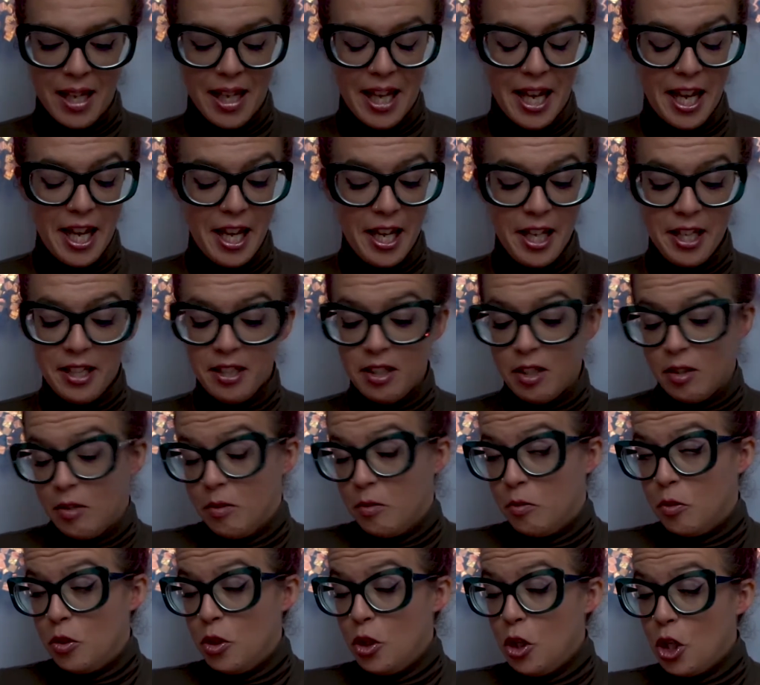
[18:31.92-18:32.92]
And
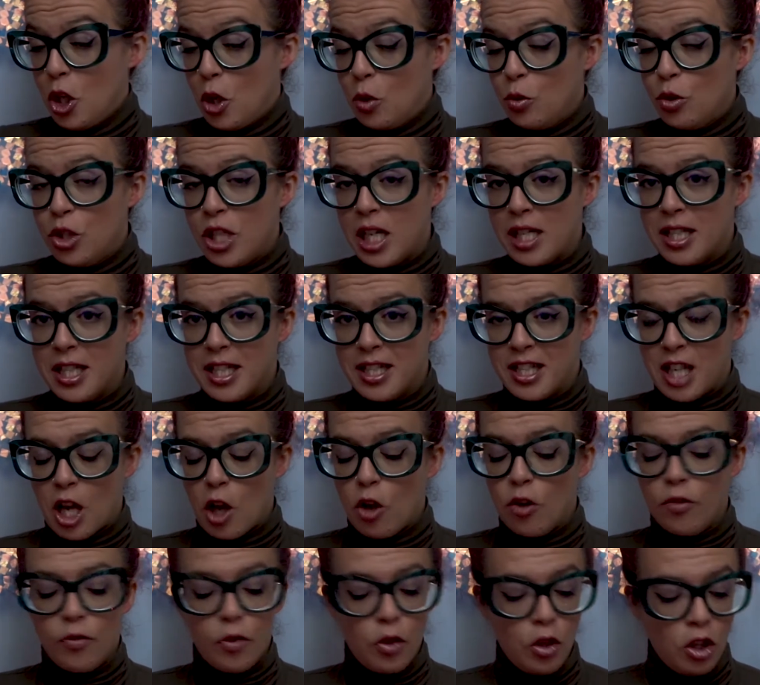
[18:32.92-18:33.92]
check this
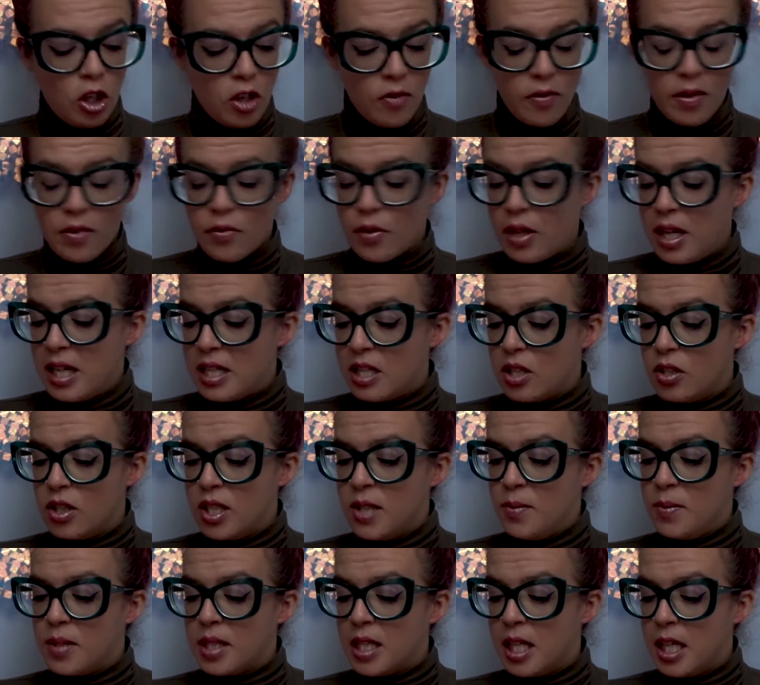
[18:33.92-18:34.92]
out. For love and
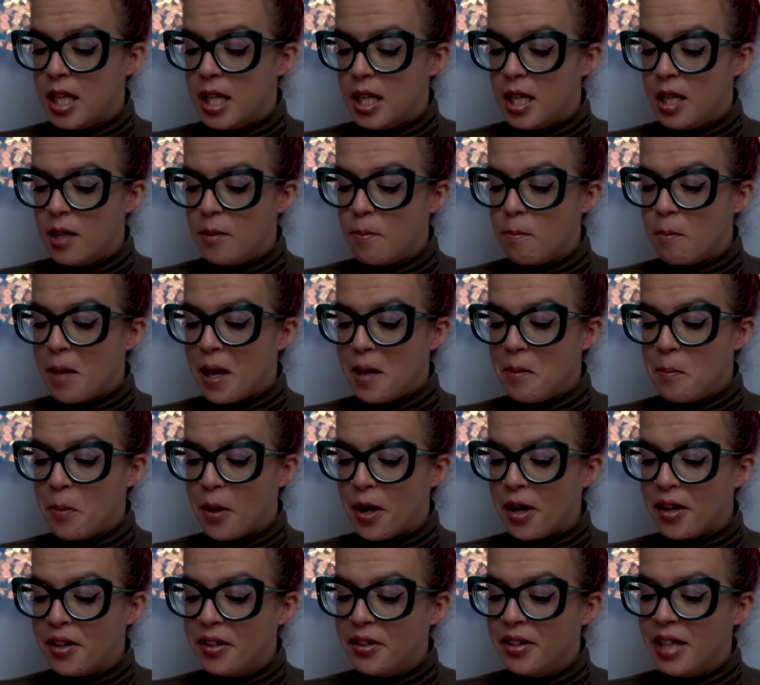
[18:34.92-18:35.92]
relationship, say, my
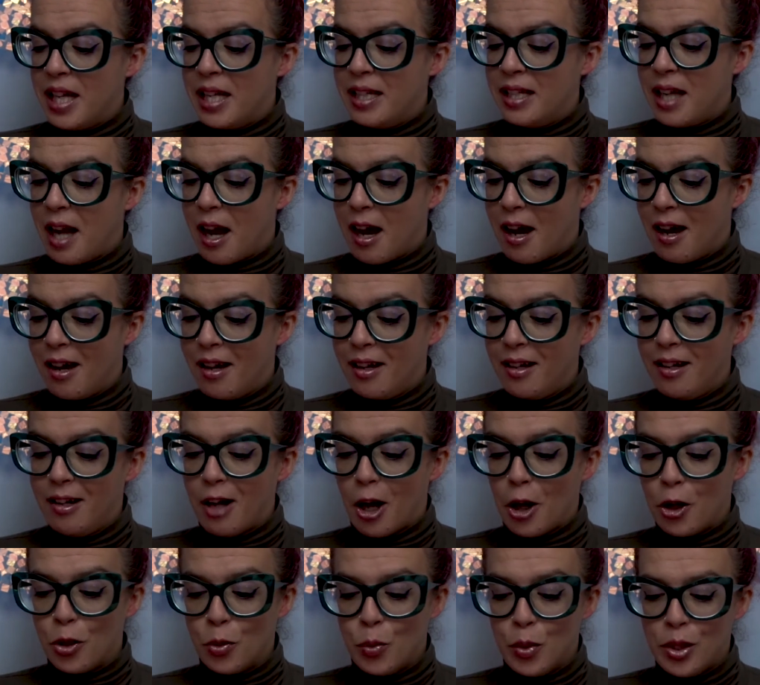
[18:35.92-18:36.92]
partner and I
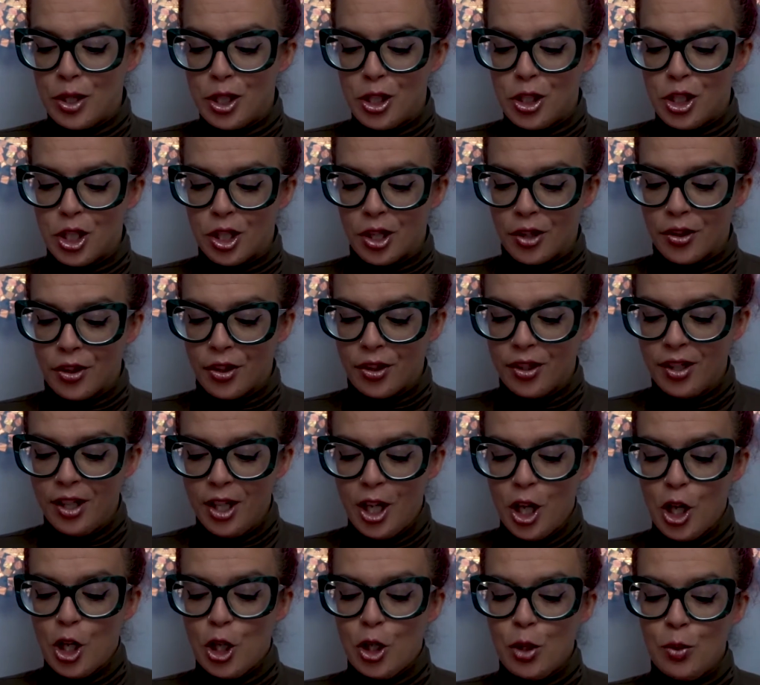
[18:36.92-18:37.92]
laugh with each other
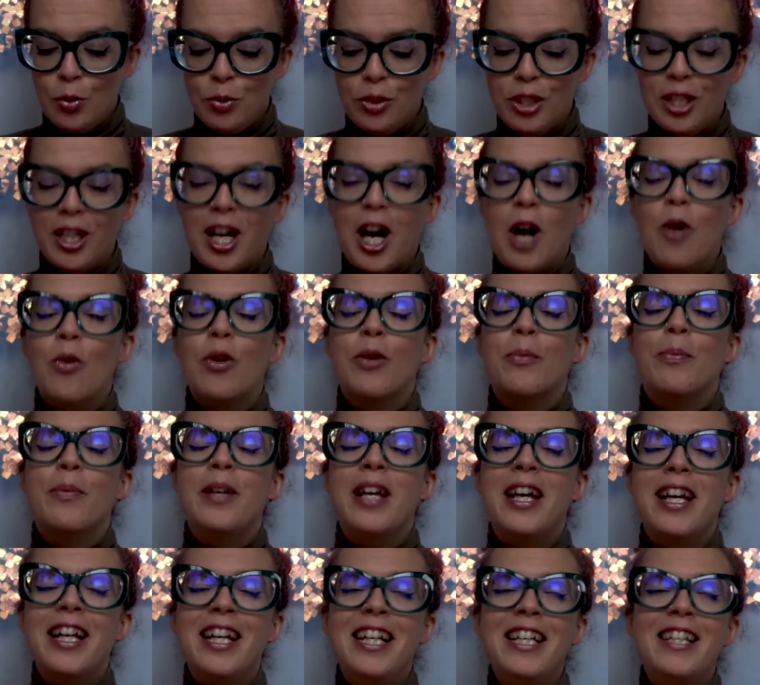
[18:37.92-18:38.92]
until our
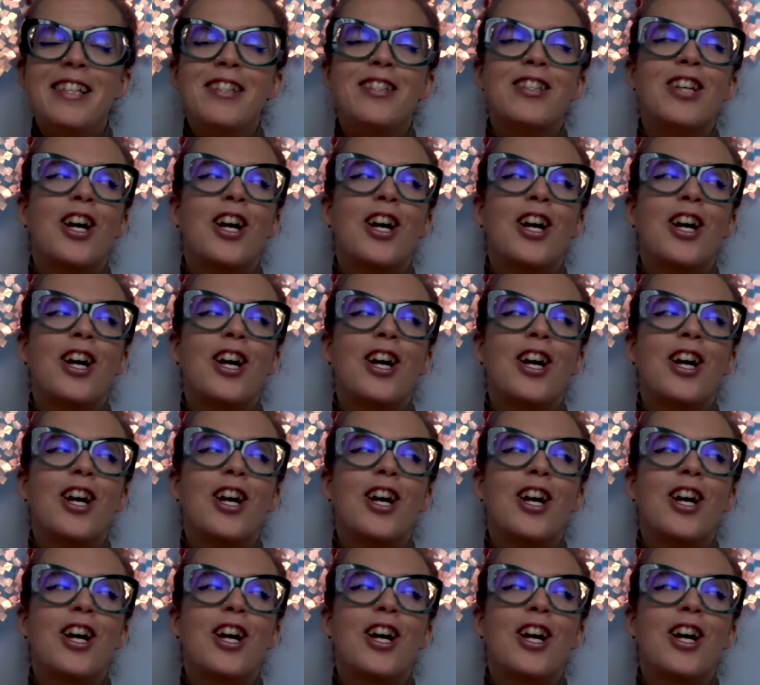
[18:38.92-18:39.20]
bellies